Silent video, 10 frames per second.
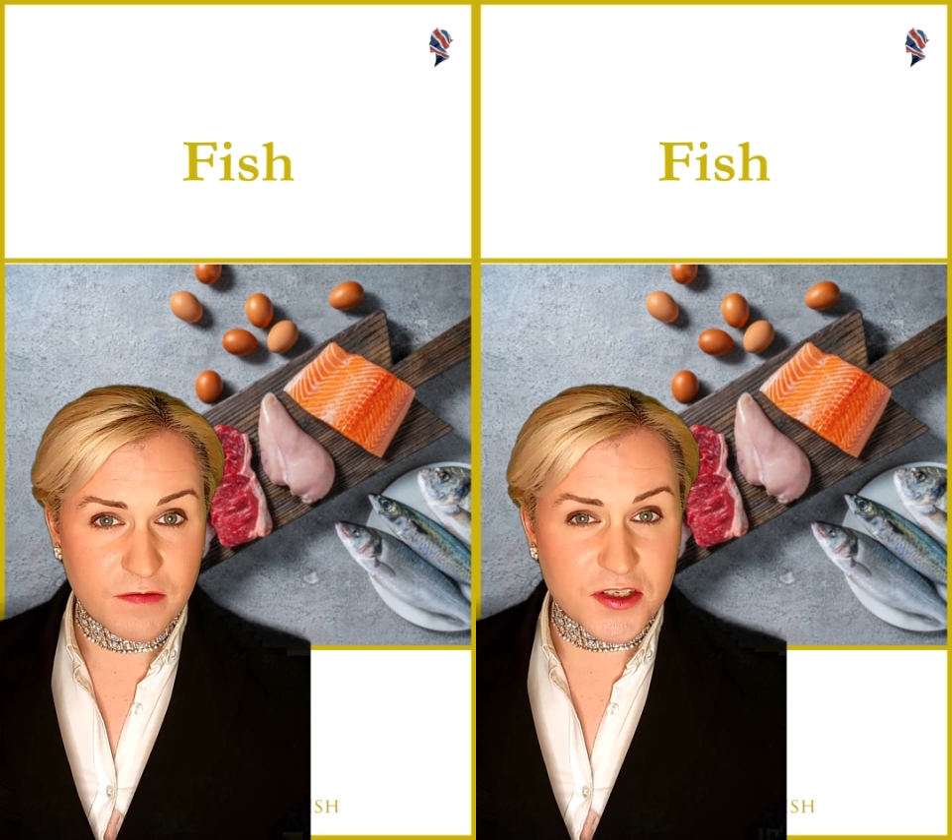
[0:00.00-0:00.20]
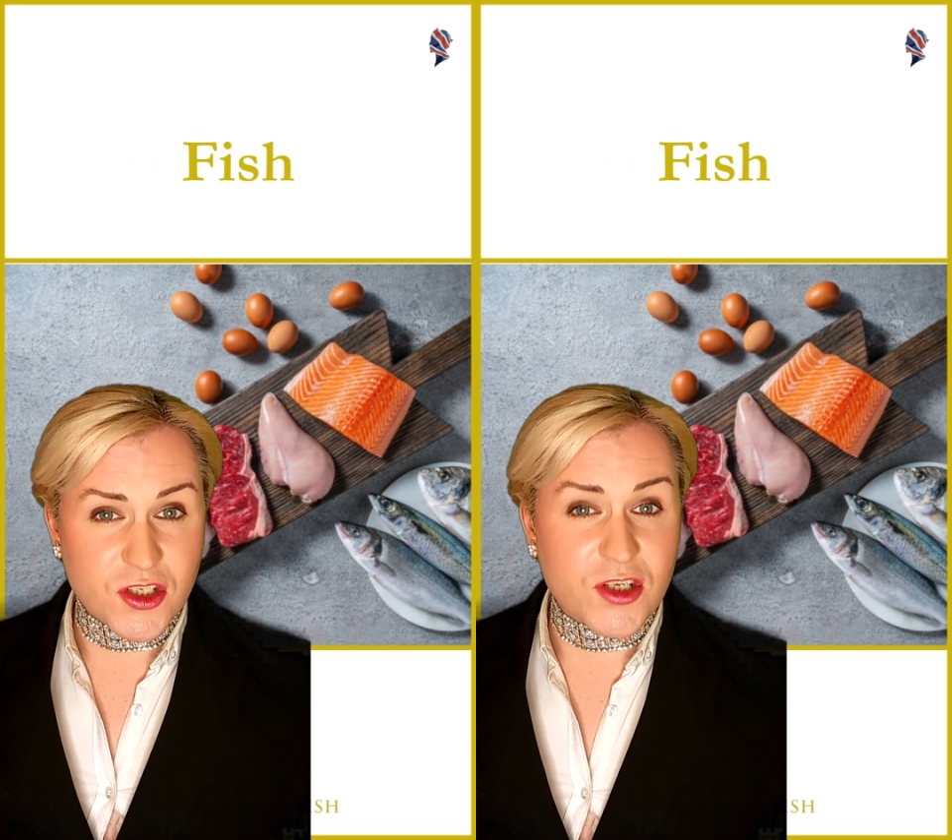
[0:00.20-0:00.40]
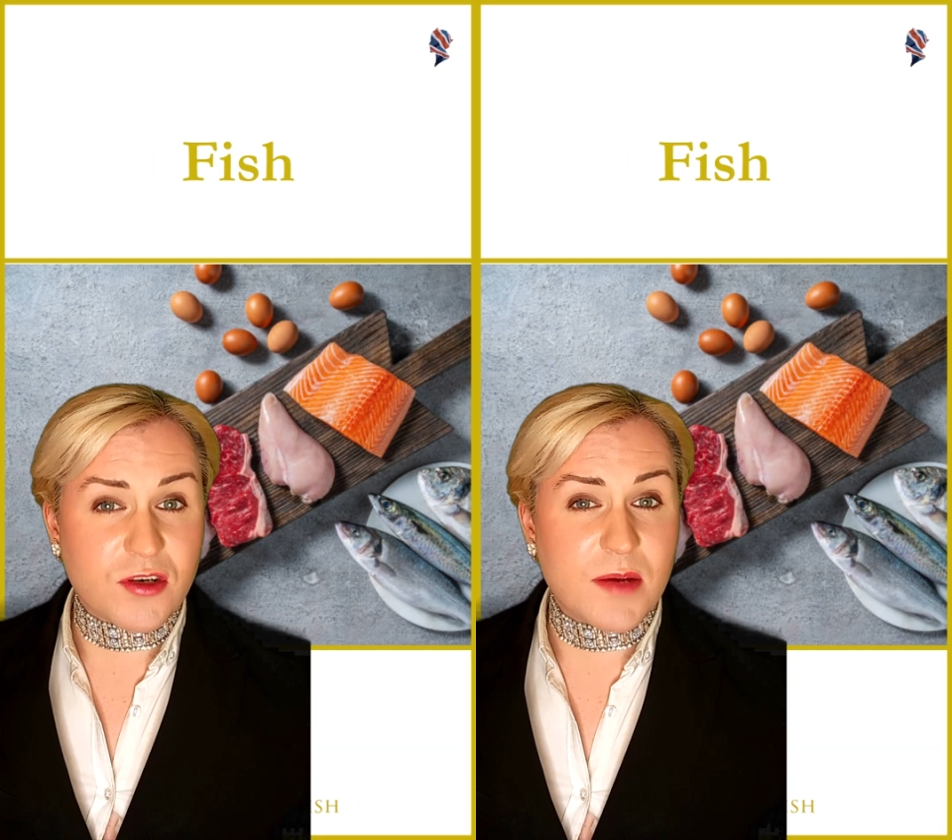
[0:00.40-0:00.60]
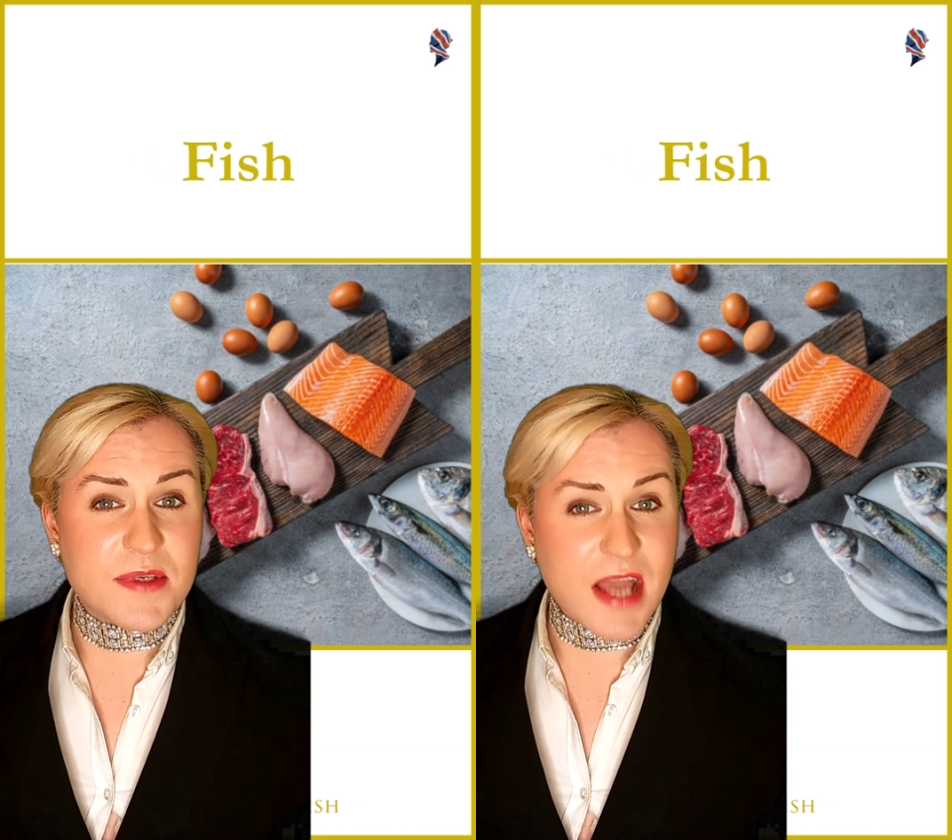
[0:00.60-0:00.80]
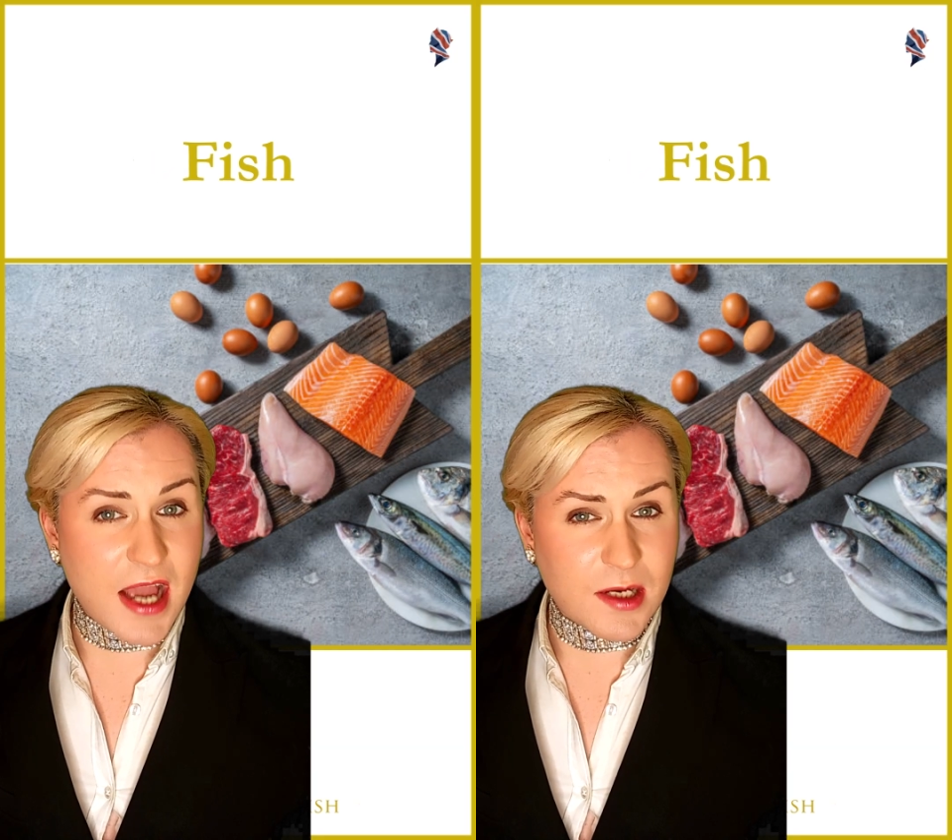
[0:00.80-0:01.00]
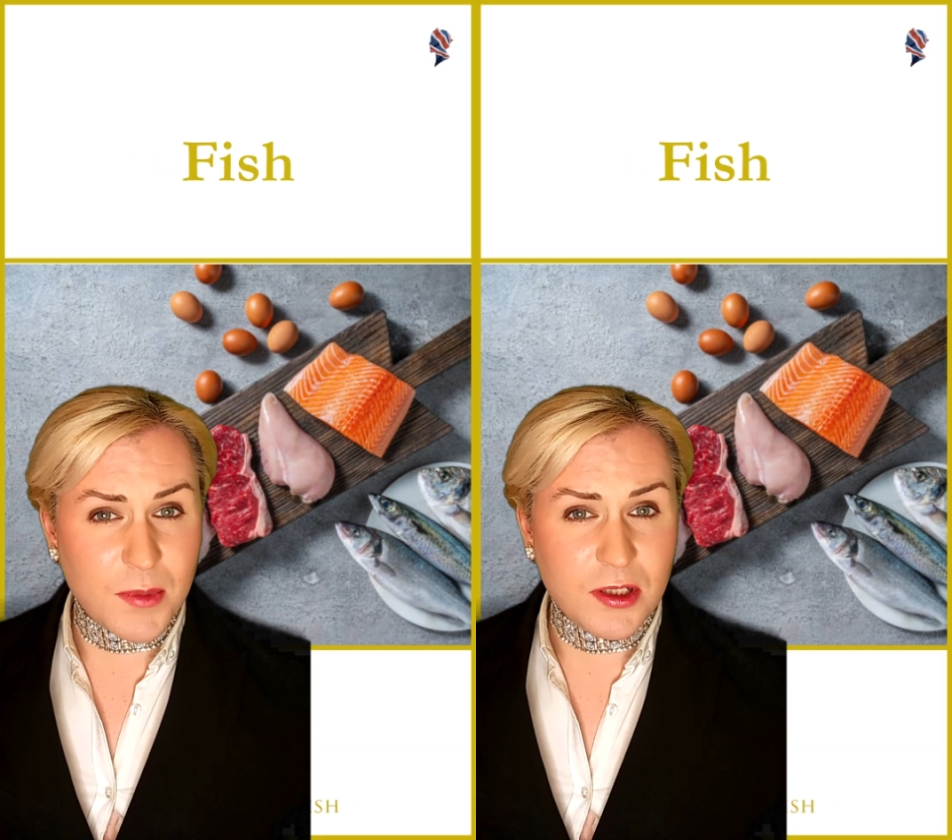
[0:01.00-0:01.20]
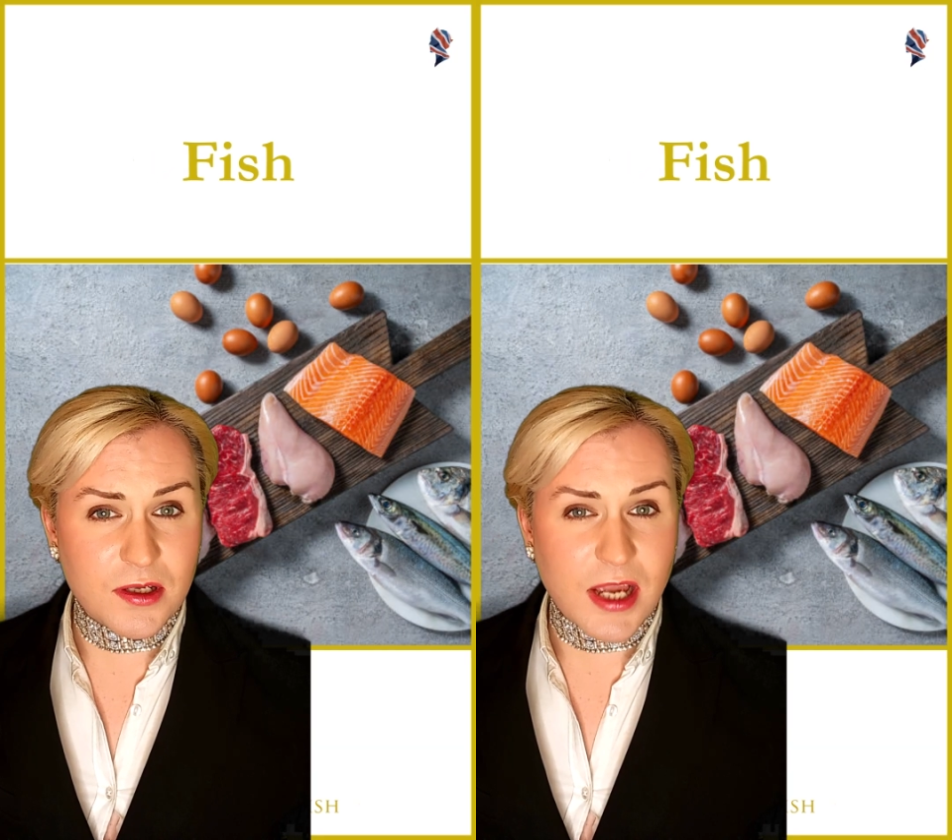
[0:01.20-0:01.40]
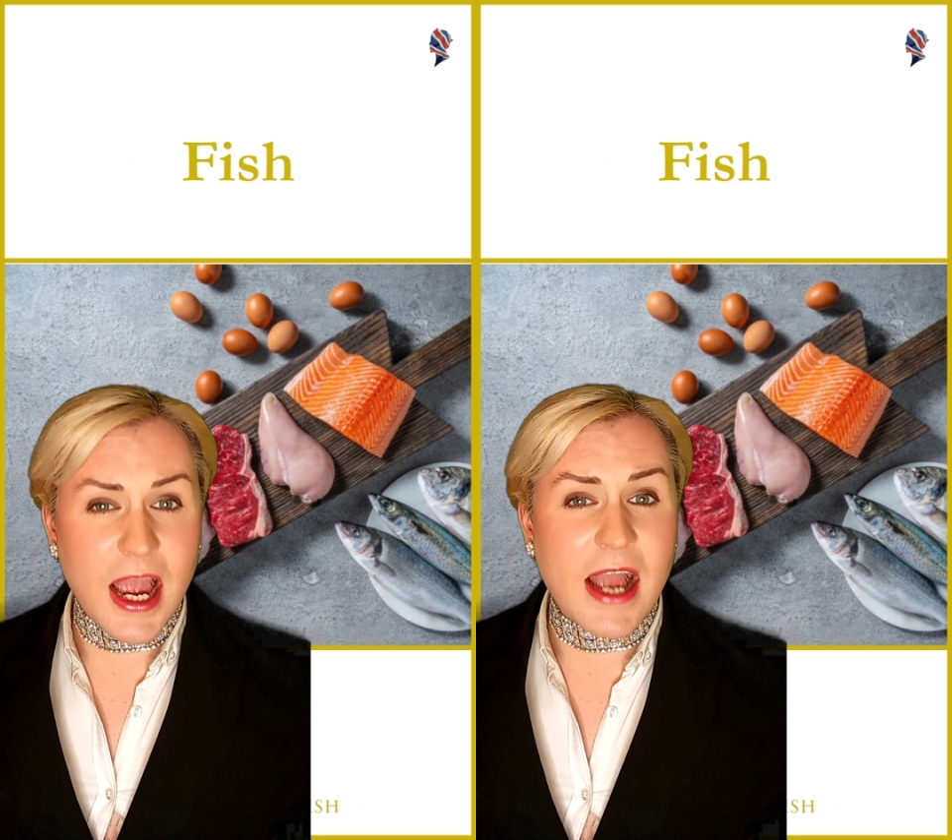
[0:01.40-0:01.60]
describes the animal
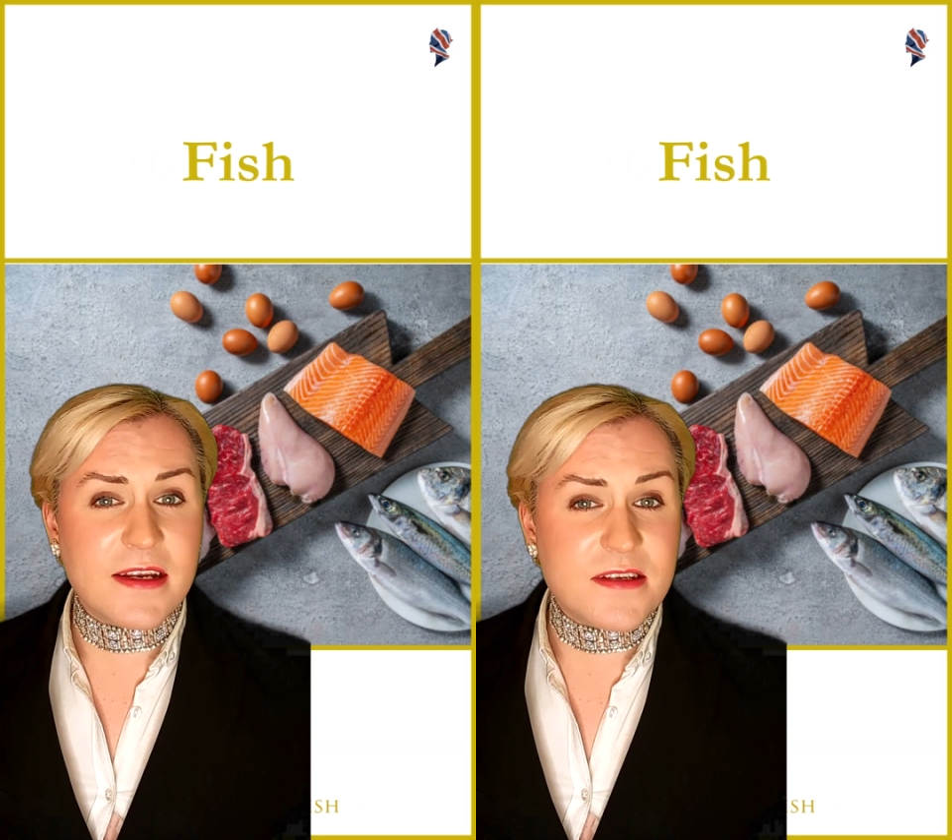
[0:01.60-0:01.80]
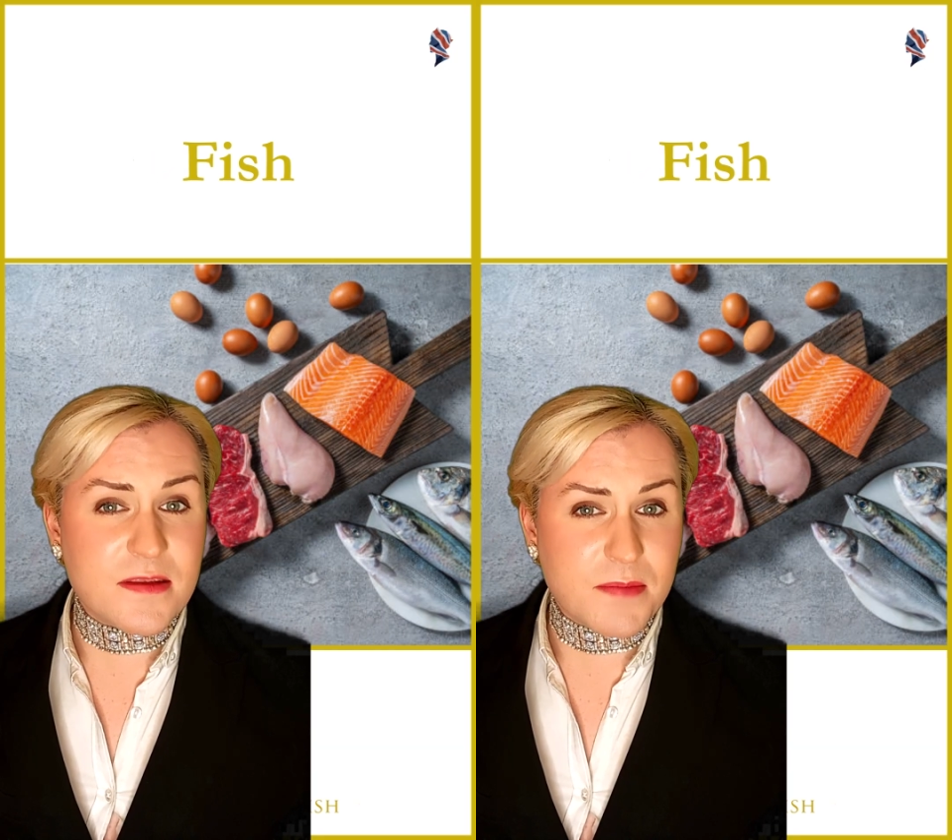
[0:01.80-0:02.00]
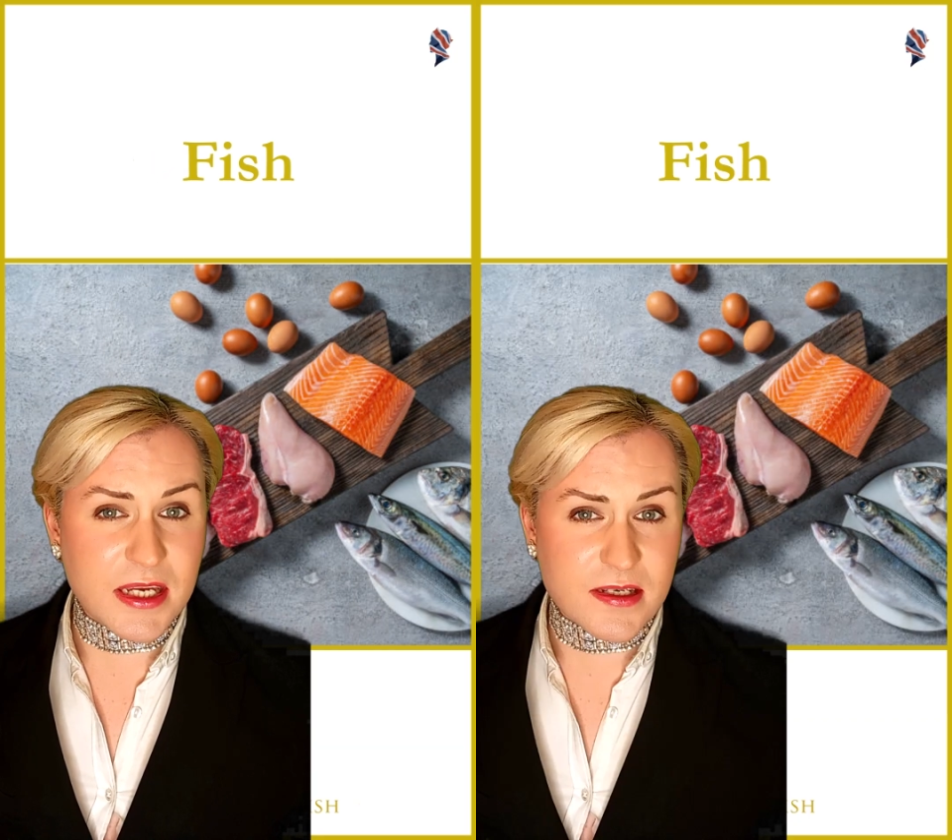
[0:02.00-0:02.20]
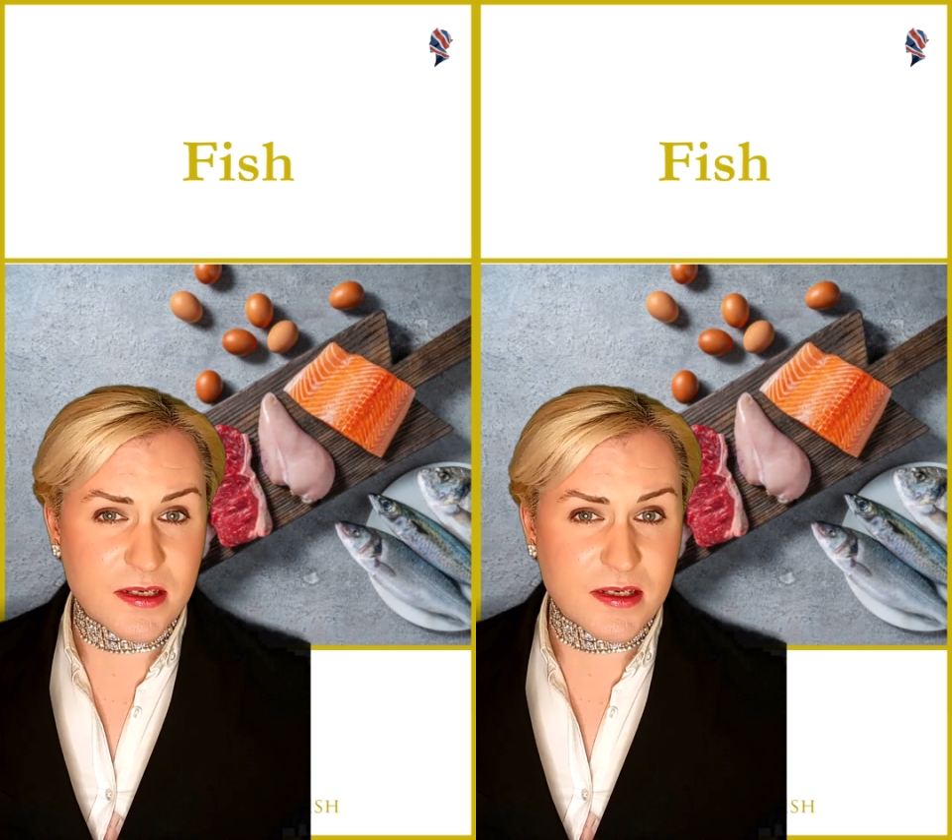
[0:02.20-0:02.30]
and the meat.